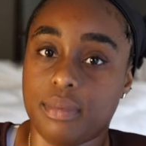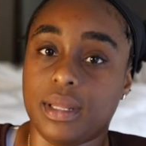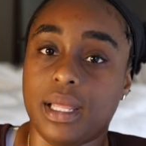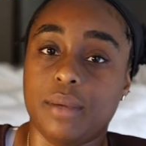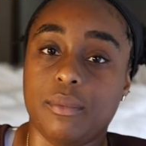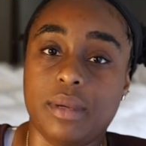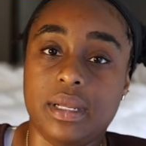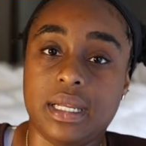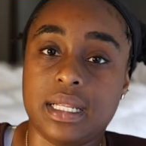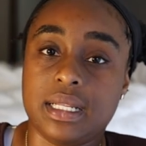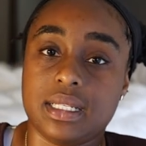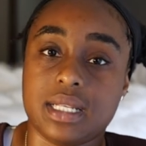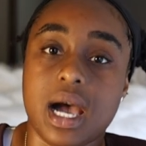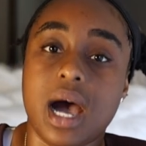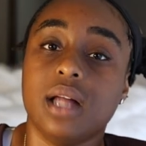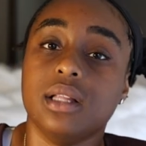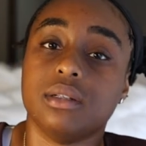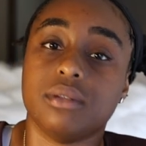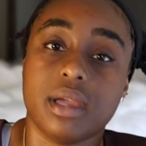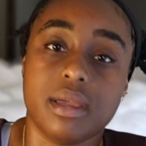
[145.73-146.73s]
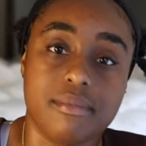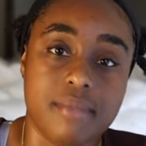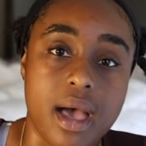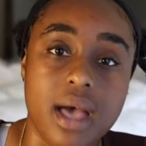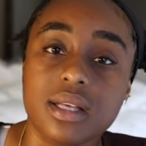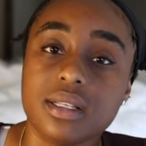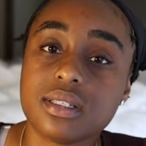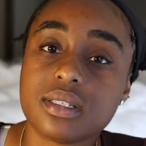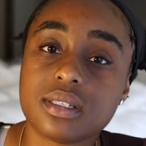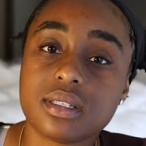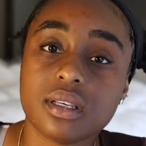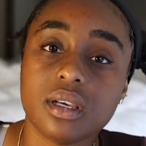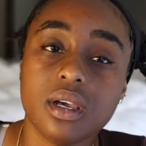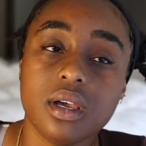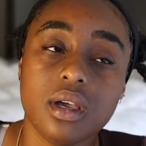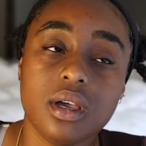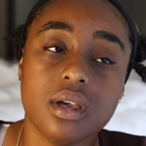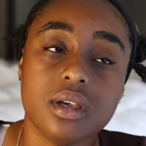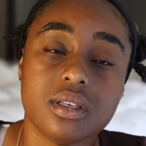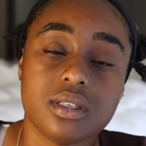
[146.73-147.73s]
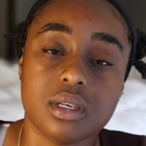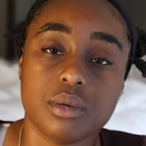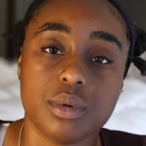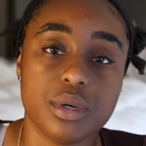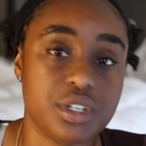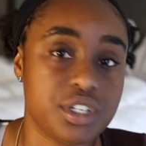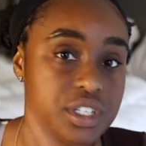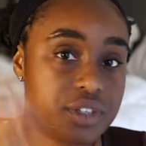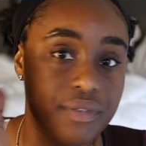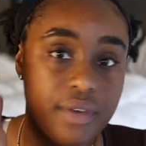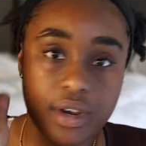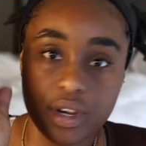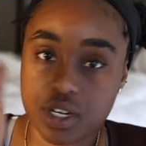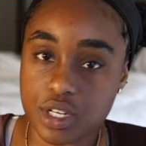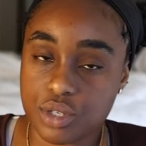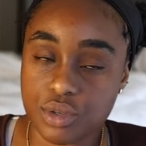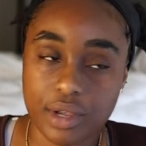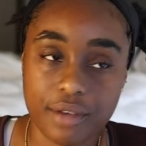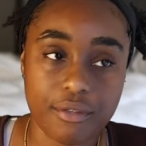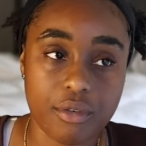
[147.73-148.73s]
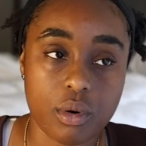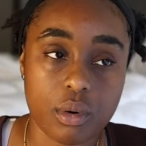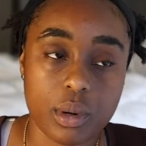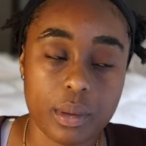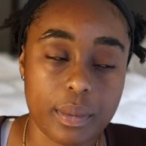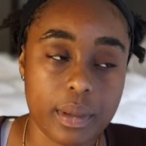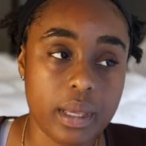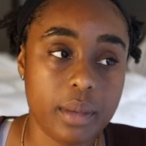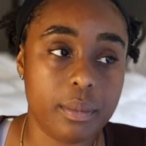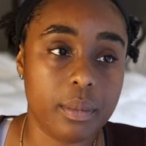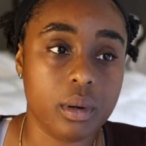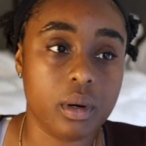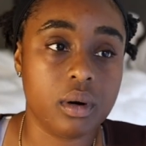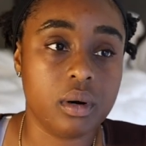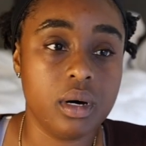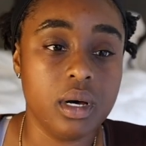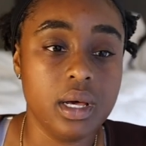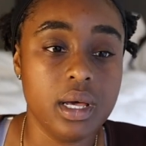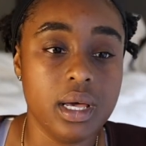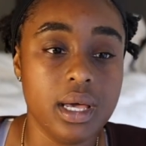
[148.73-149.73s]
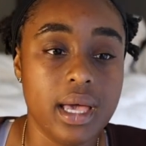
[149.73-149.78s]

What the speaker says: Like, we didn't tolerate mess. So we were just very straightforward people.